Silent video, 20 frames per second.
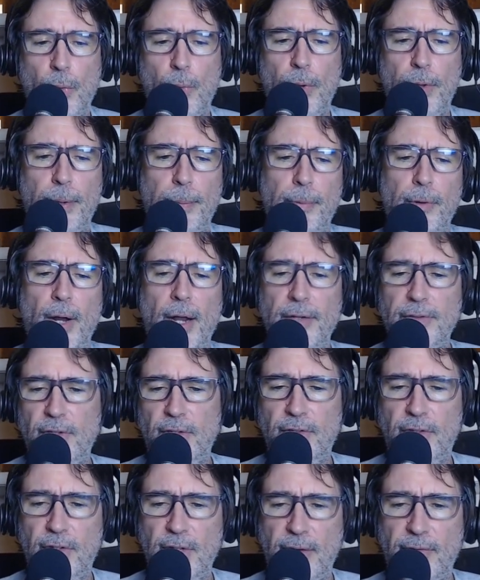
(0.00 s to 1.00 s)
Well, the
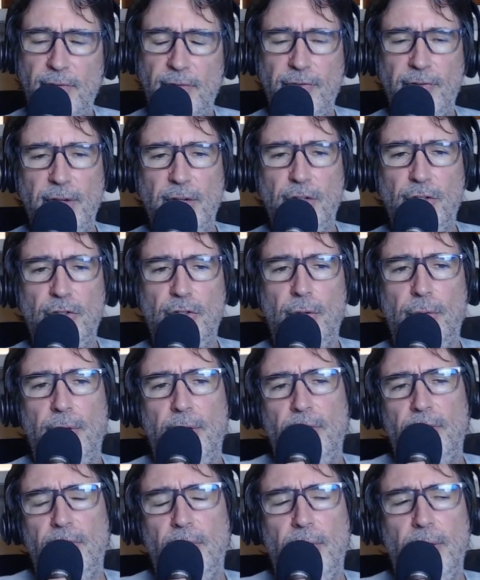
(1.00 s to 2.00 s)
process is never finished. So
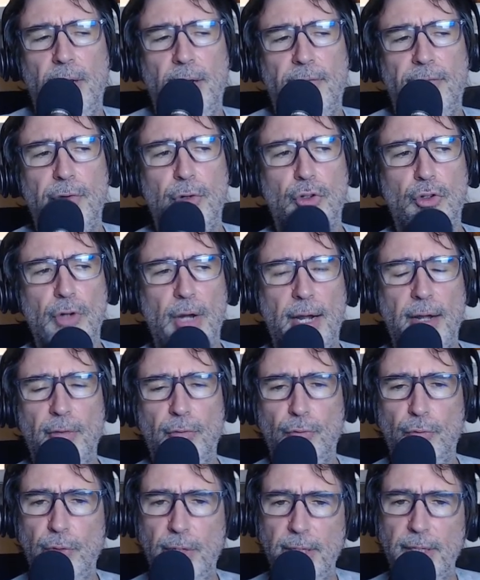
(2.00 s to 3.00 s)
that so then if you try to
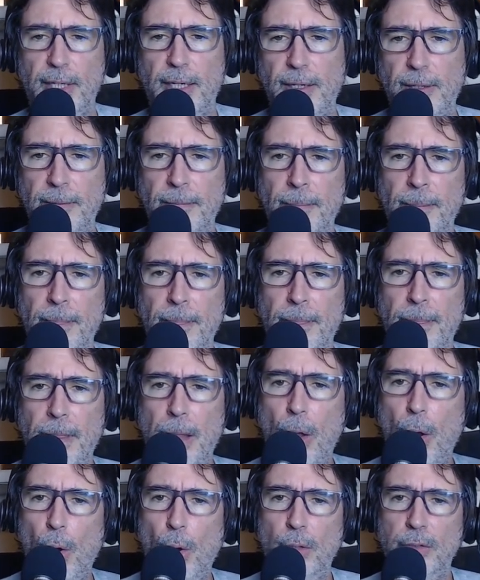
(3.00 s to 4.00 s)
really
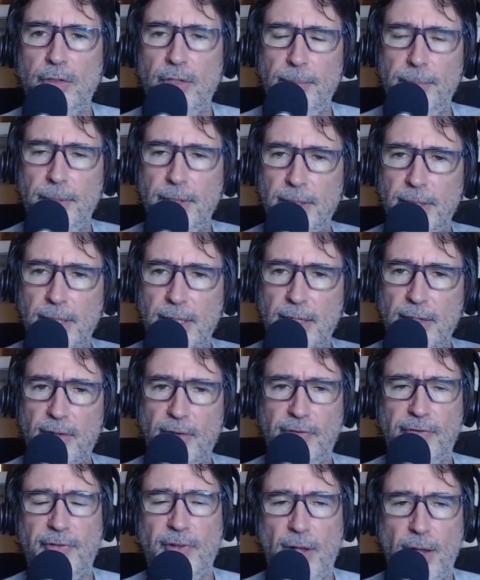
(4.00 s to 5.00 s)
ultimately
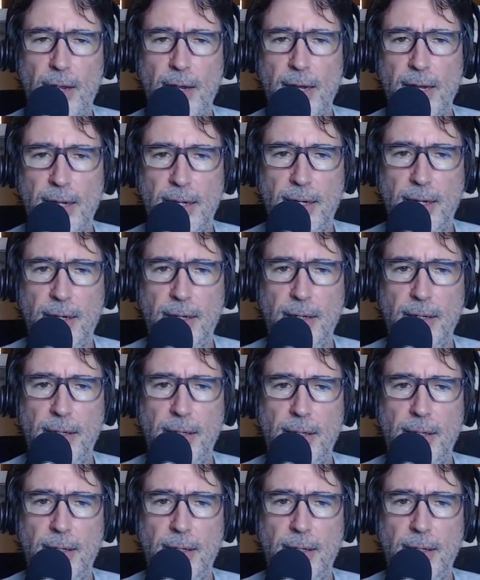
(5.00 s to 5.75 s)
define